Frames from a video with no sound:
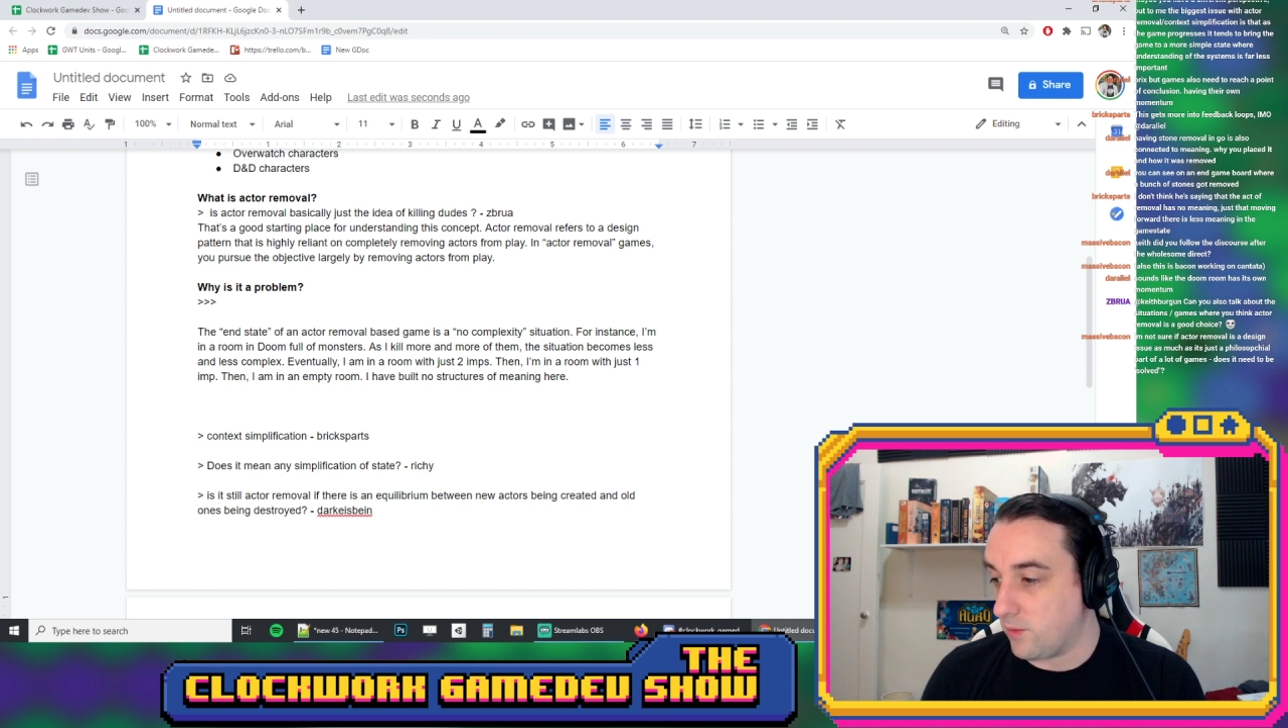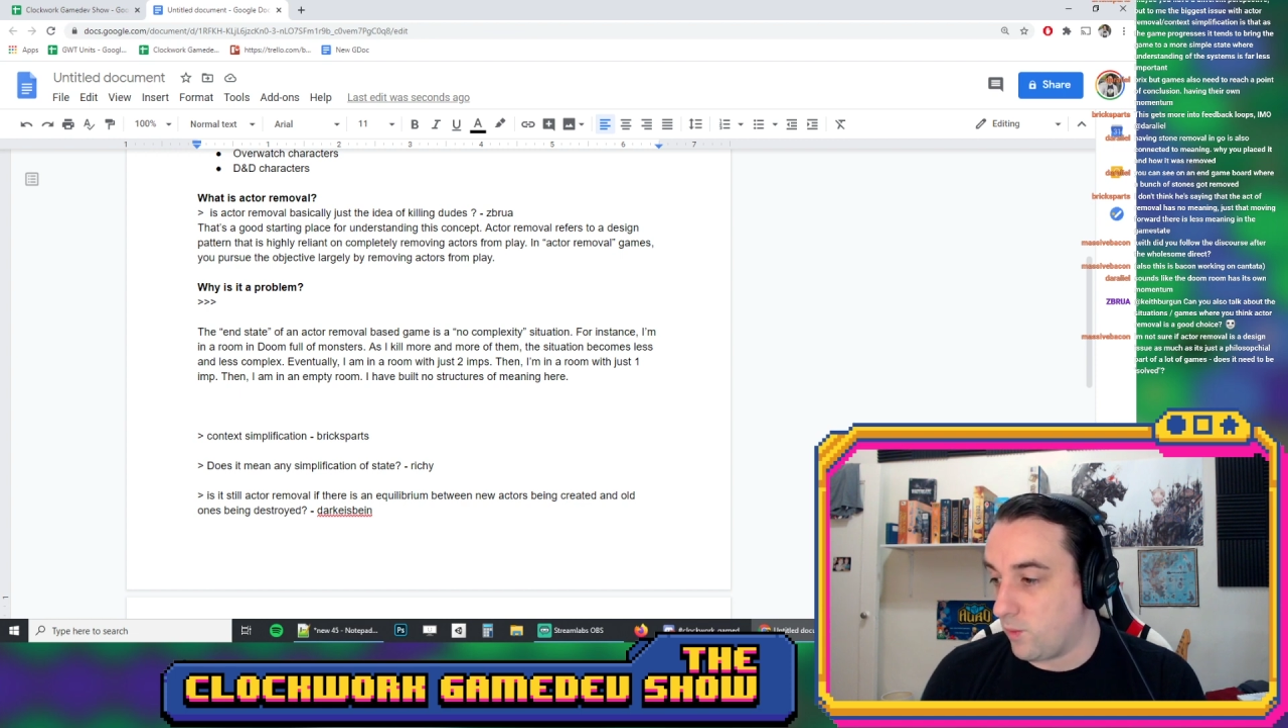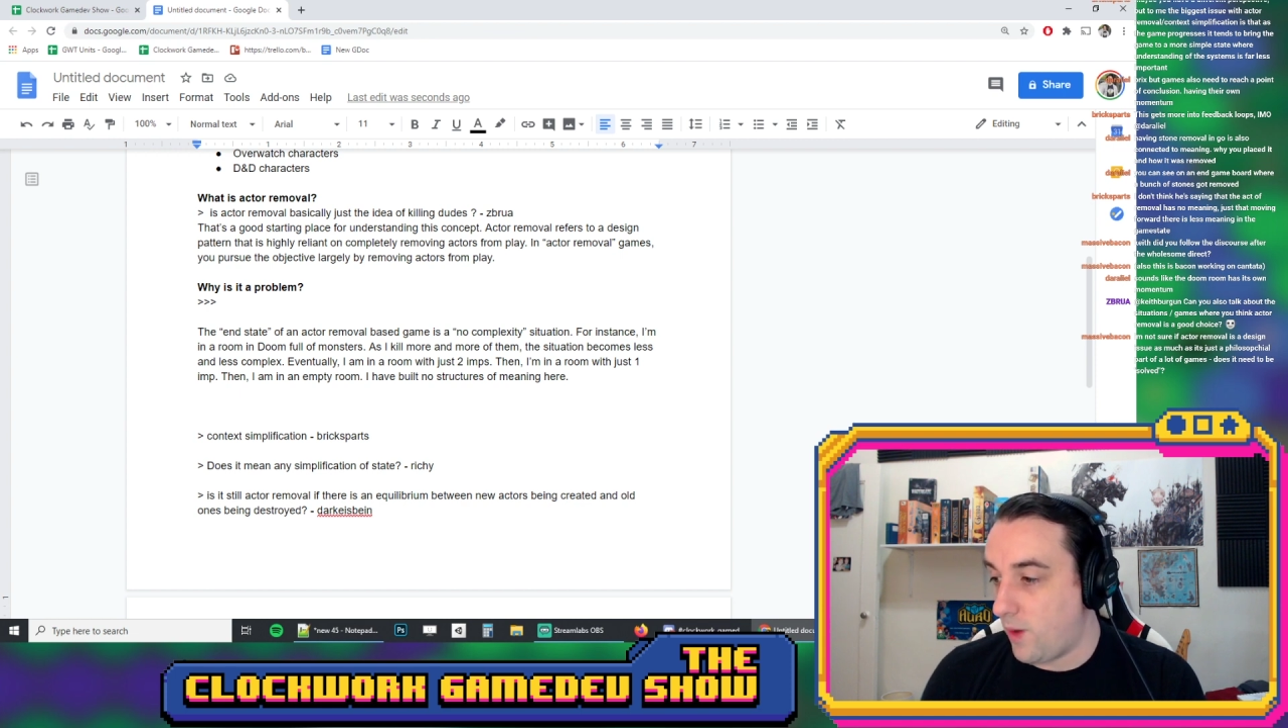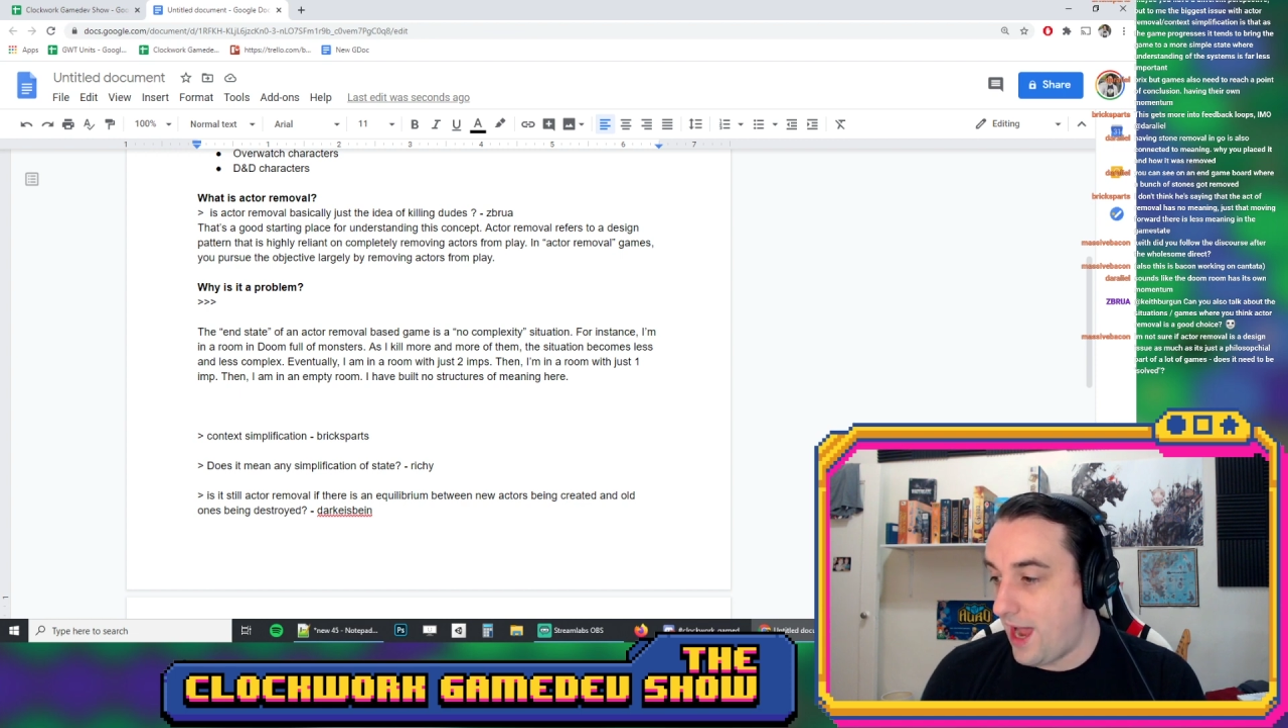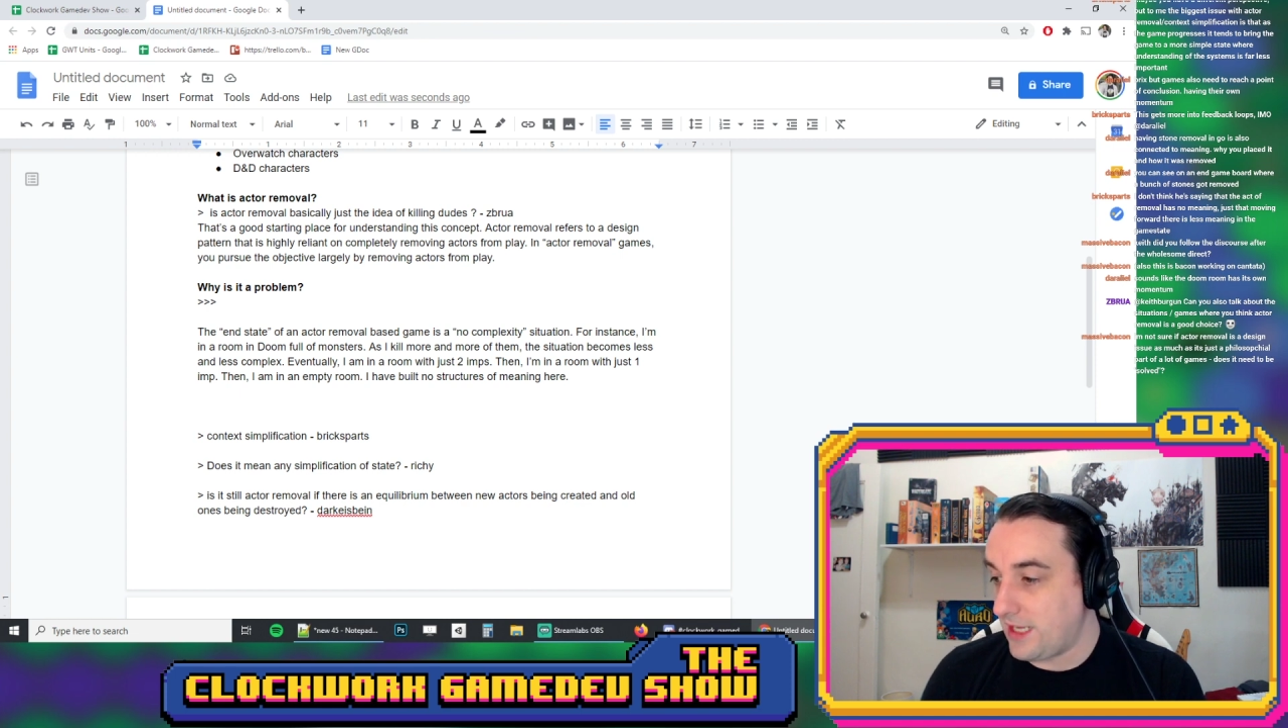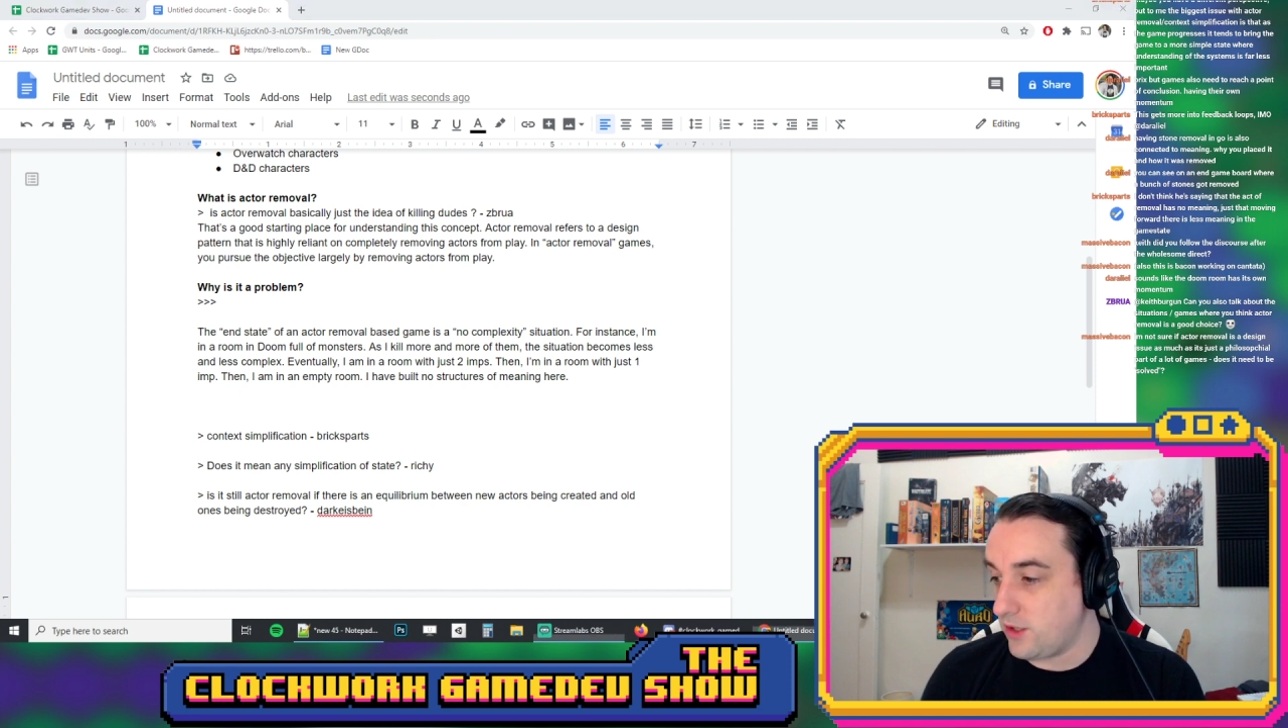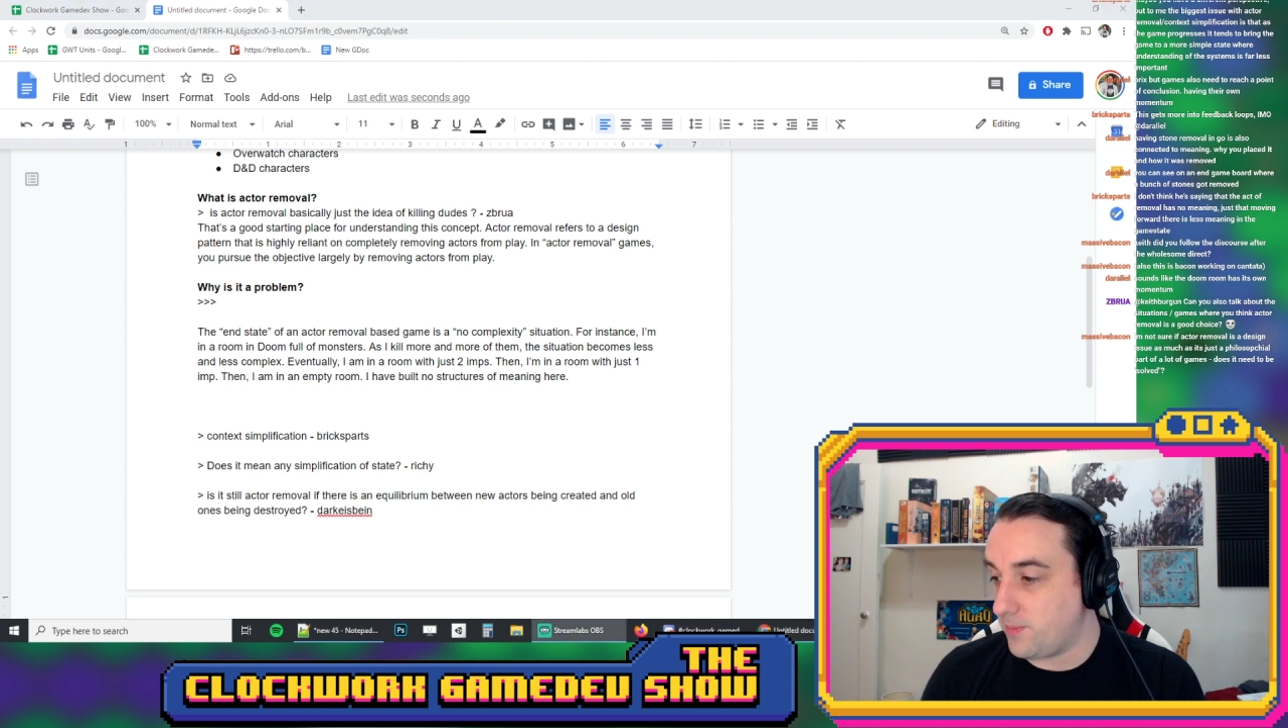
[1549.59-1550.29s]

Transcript: why you